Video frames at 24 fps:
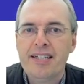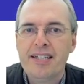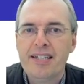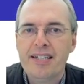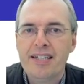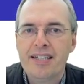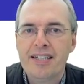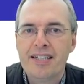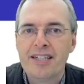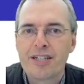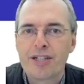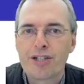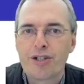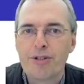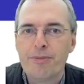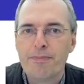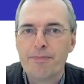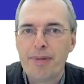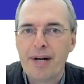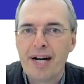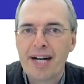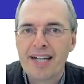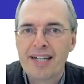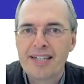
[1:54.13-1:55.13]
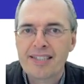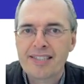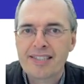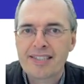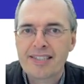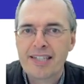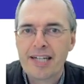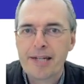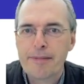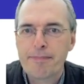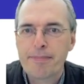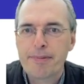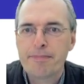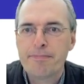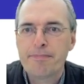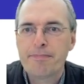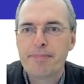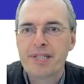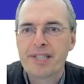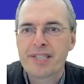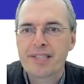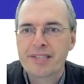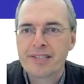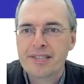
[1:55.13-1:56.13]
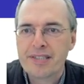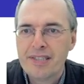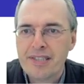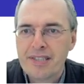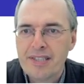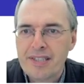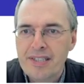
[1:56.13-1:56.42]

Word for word: a uh, compiler step, but